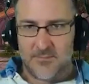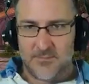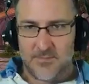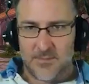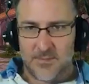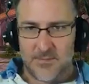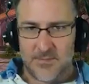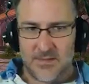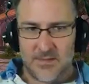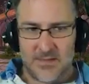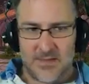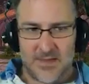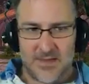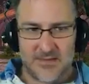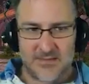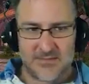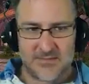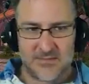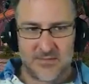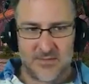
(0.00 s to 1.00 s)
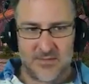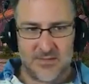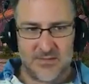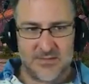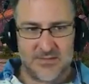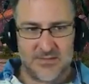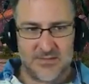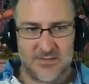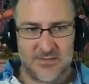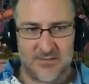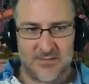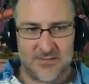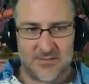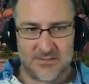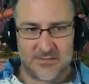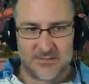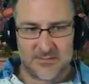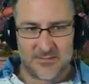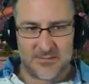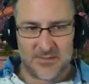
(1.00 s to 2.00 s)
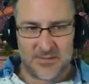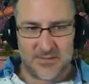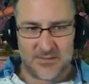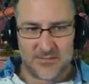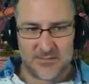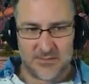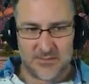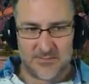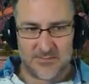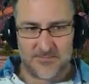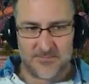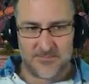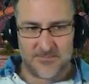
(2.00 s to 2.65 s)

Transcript: There have been a lot of stories here at this location.